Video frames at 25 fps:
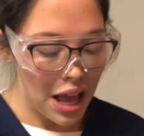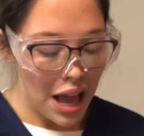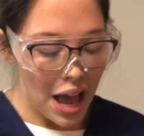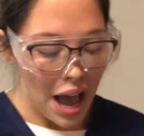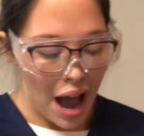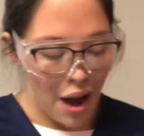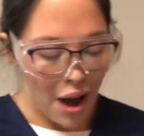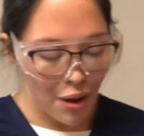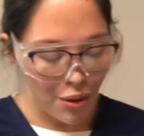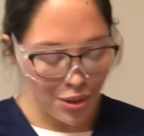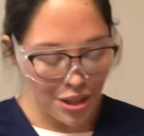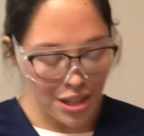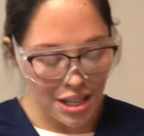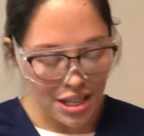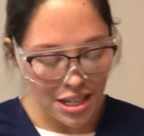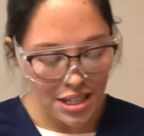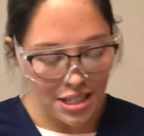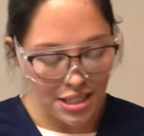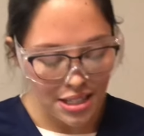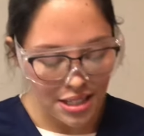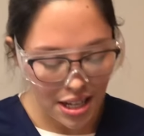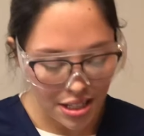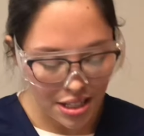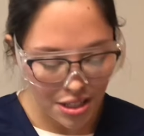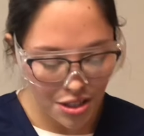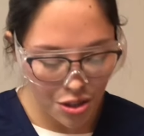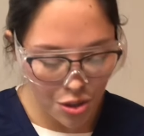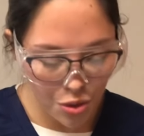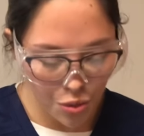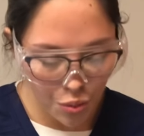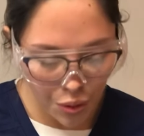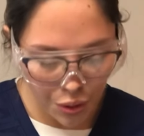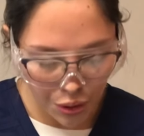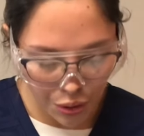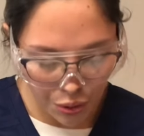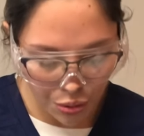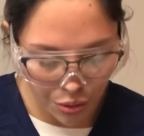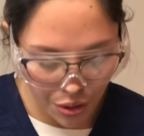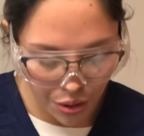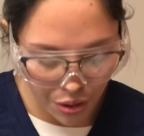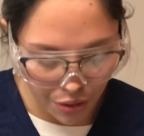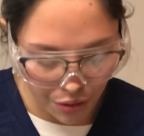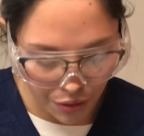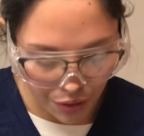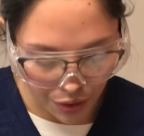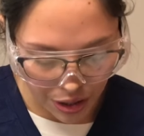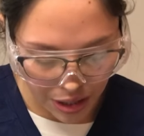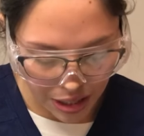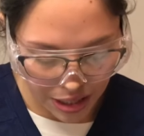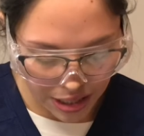I will then assess the wound for
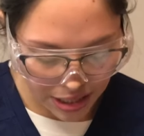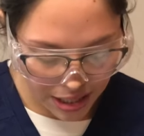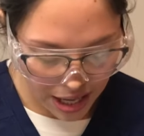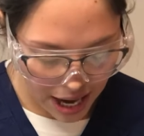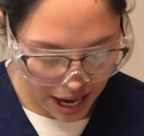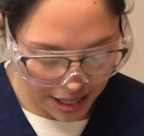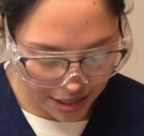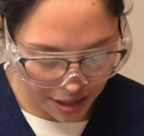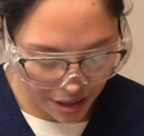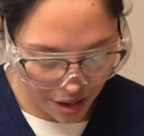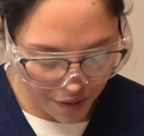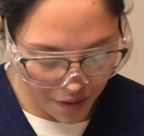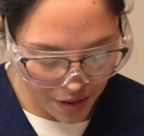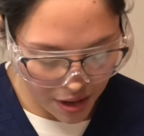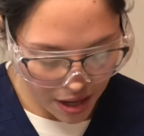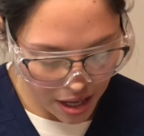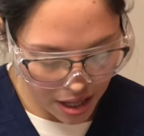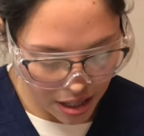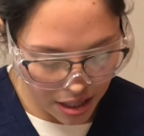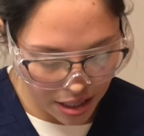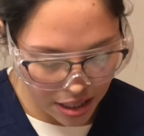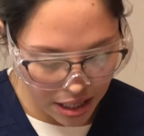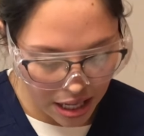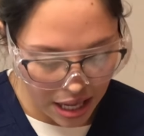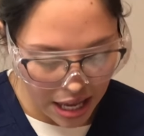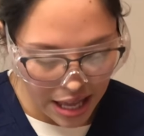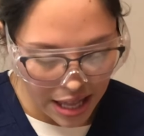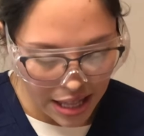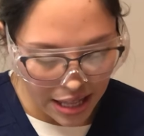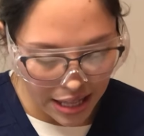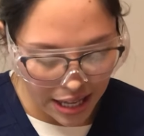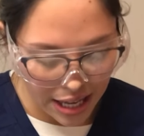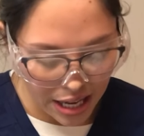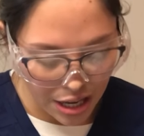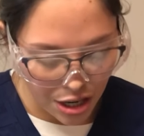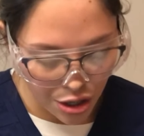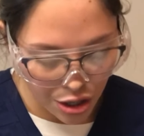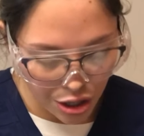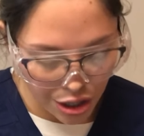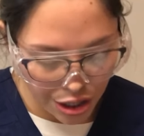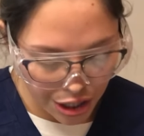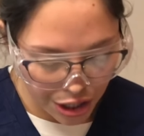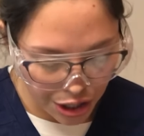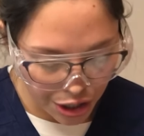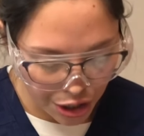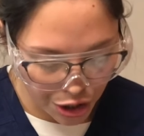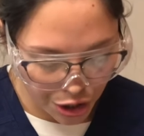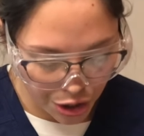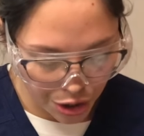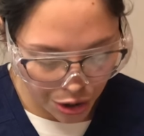the size of it, the inner
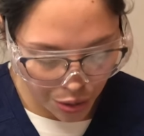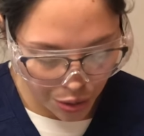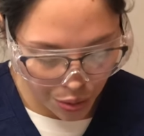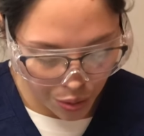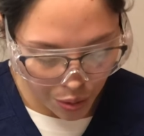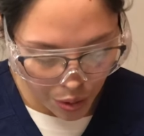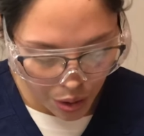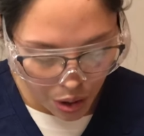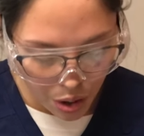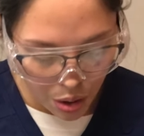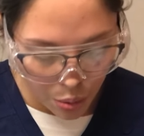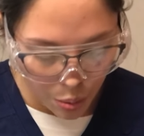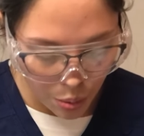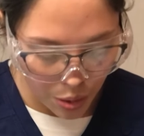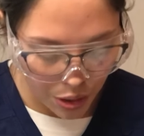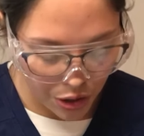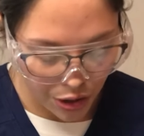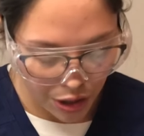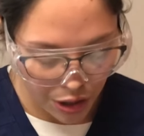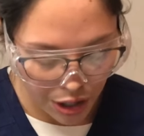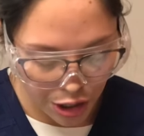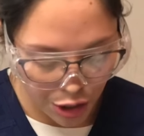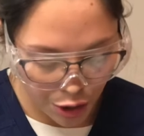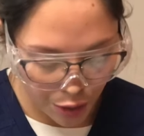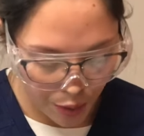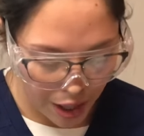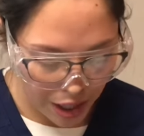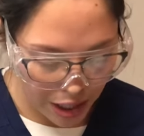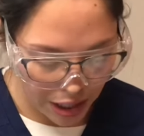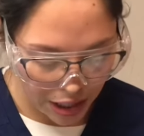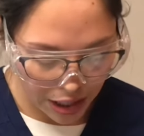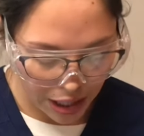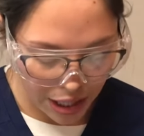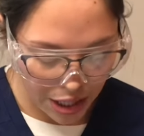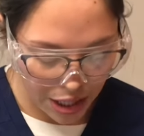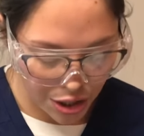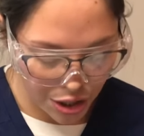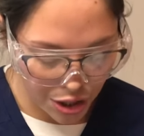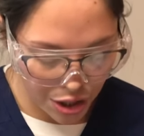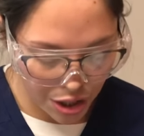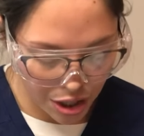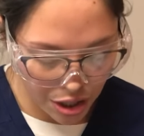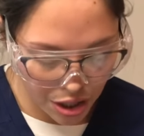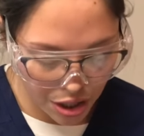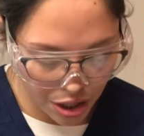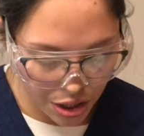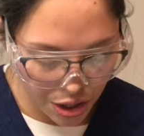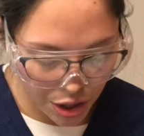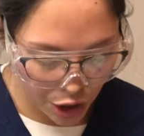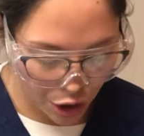tissue, whether it's
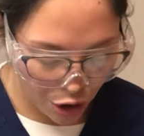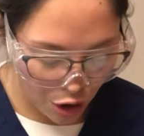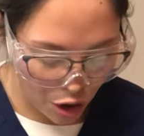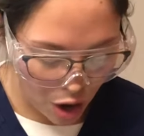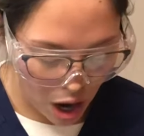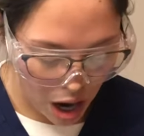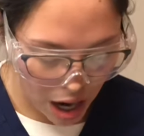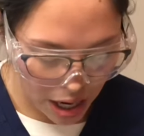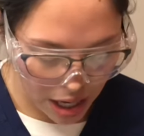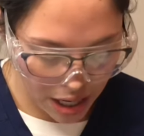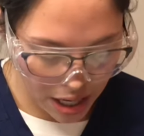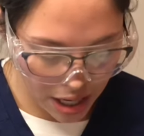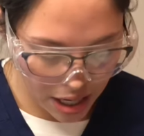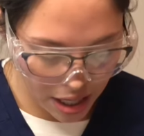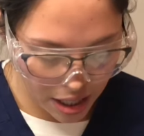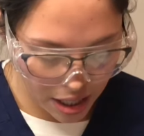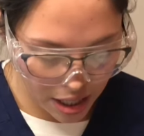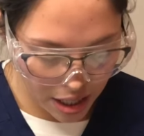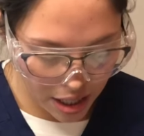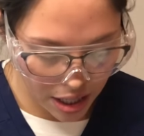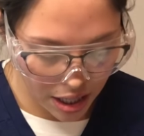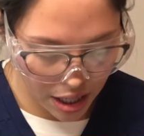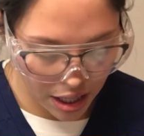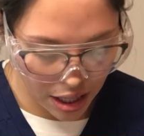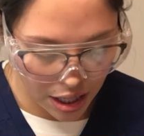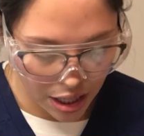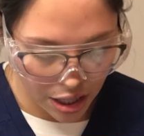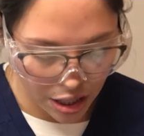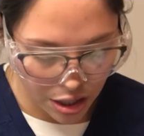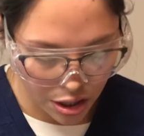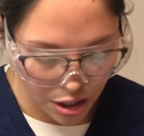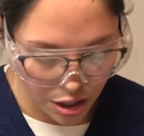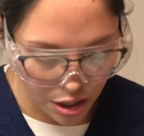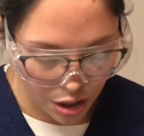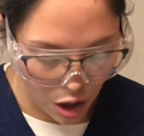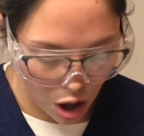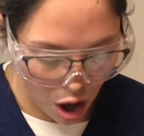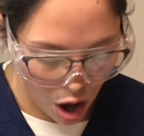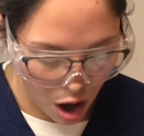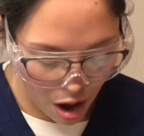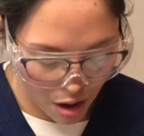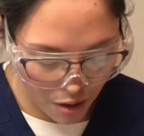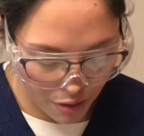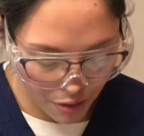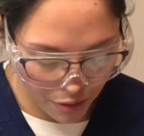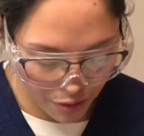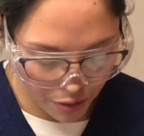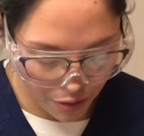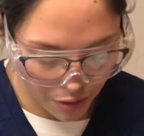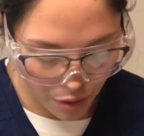granulation, necrotic, slough,
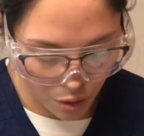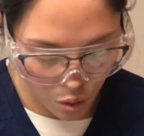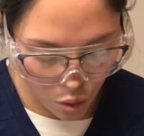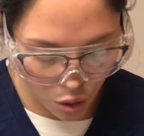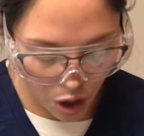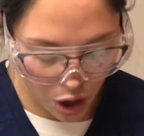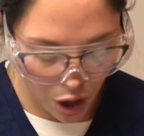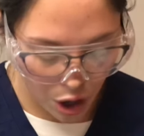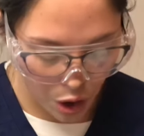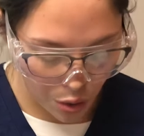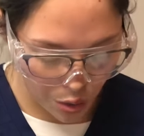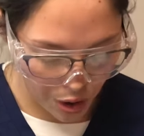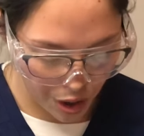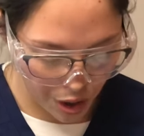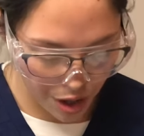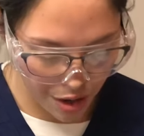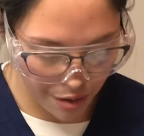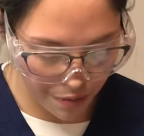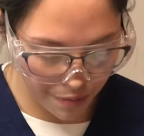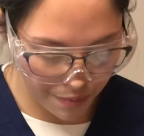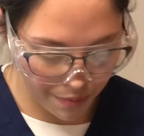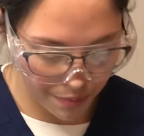or odor,